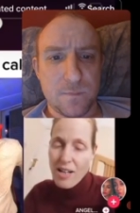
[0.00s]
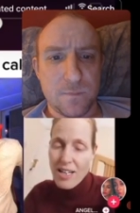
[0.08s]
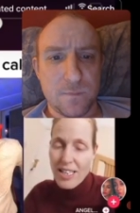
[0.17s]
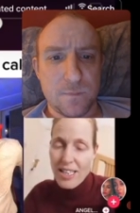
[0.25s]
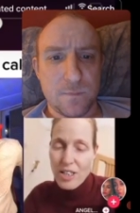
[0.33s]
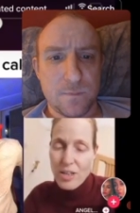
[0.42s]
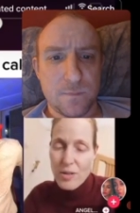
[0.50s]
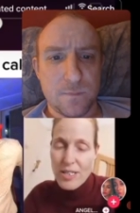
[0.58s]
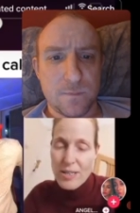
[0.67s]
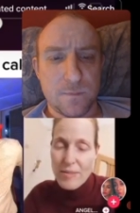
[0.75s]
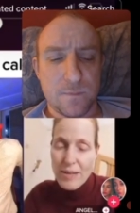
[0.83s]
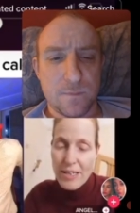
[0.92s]
Speaker 1: He
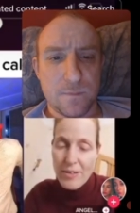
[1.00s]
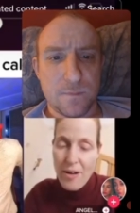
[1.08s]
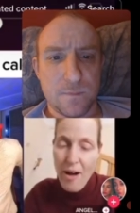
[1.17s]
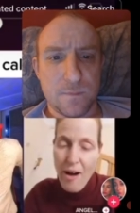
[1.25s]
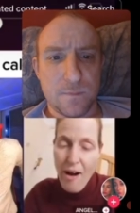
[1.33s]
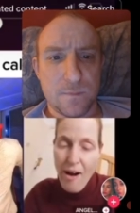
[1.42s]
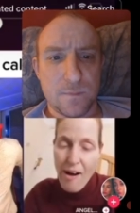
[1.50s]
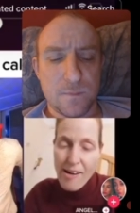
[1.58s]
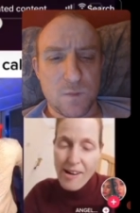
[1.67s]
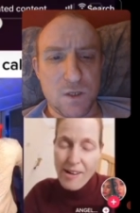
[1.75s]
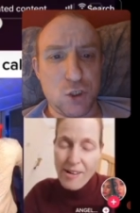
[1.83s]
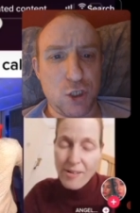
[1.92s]
enjoys it, man.
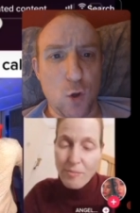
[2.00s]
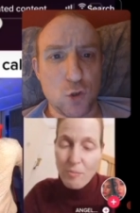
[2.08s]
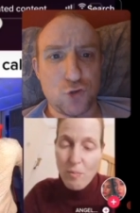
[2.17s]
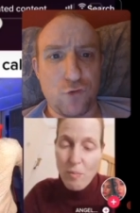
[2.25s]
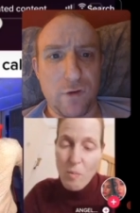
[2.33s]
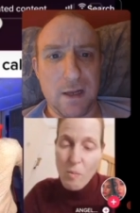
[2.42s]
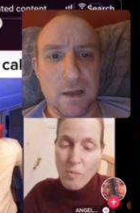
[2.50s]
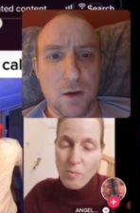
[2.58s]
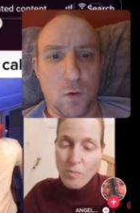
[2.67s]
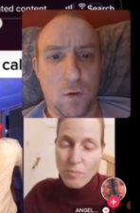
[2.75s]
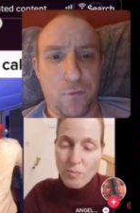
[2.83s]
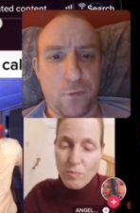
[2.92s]
Speaker 2: Is she Australian
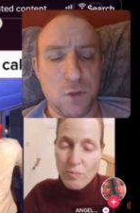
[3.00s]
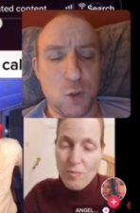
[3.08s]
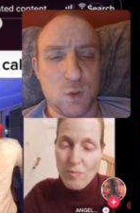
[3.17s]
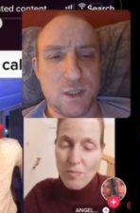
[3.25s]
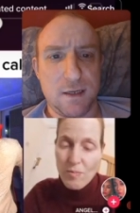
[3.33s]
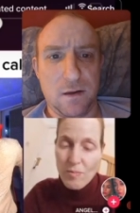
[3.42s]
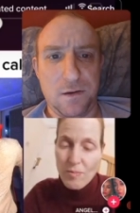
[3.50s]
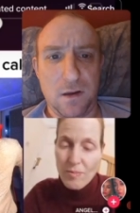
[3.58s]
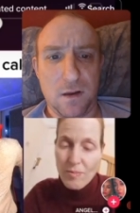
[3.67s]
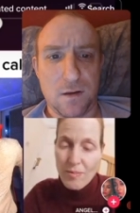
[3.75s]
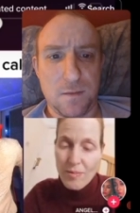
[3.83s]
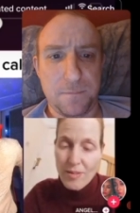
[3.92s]
or from New Zealand?
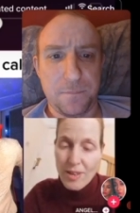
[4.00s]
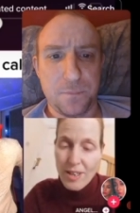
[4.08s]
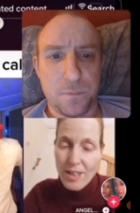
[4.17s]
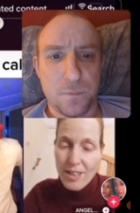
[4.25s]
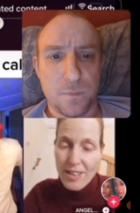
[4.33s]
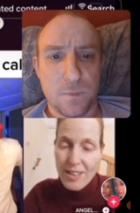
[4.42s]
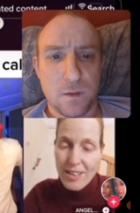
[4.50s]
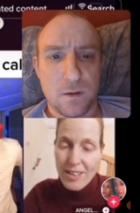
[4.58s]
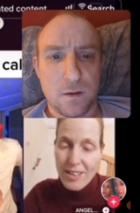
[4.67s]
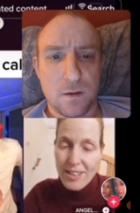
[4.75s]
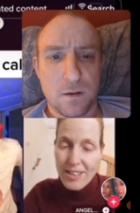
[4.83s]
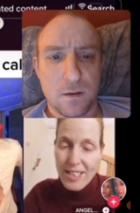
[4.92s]

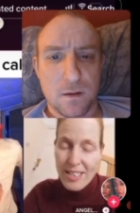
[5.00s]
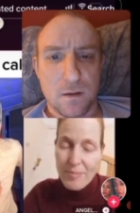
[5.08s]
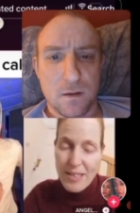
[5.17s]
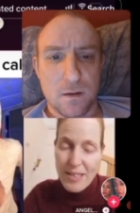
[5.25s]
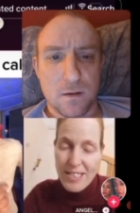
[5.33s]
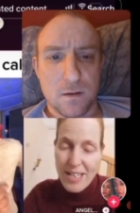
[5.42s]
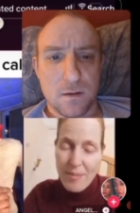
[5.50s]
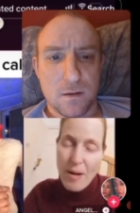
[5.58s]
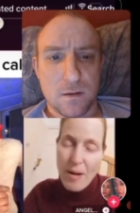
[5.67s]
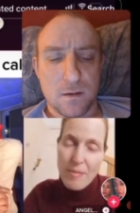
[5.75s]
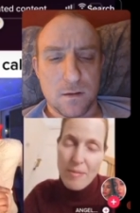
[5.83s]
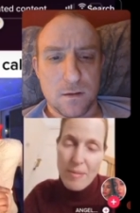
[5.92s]
Speaker 1: That is messed up.
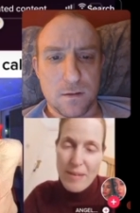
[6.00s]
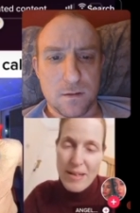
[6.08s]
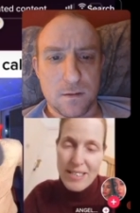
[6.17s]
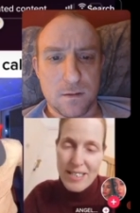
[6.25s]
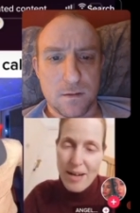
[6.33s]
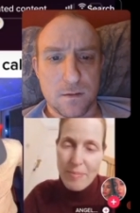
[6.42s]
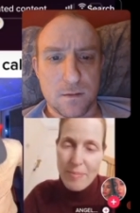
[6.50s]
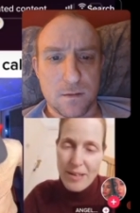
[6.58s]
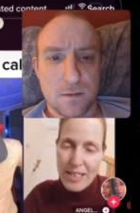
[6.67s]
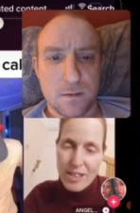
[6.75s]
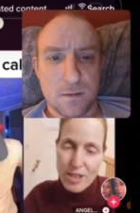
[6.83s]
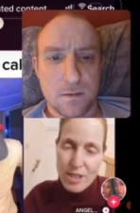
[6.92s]
Might be messed up, but
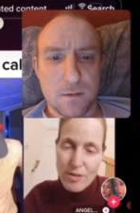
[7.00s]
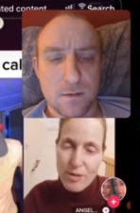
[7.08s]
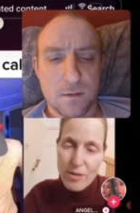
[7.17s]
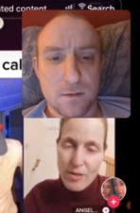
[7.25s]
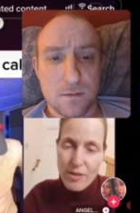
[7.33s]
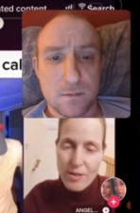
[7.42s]
that's the truth.